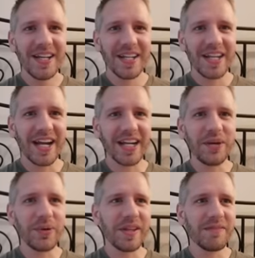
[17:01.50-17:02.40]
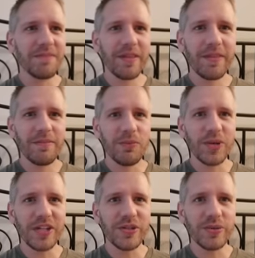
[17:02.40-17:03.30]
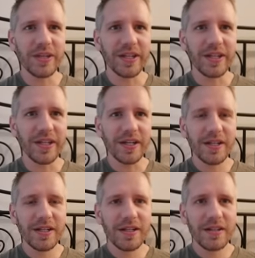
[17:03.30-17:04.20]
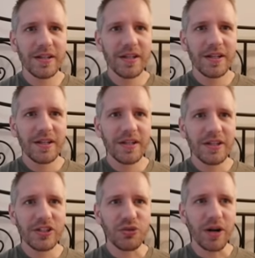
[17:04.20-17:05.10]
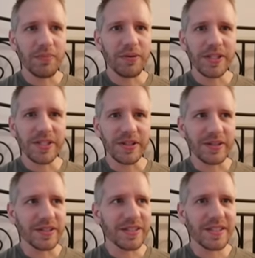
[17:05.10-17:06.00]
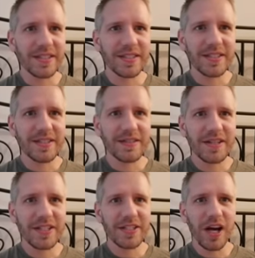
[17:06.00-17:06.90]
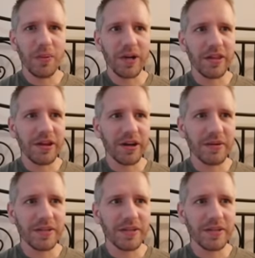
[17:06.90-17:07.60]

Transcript: yeah, I gotta really redo the drop rates here because it's not what I thought it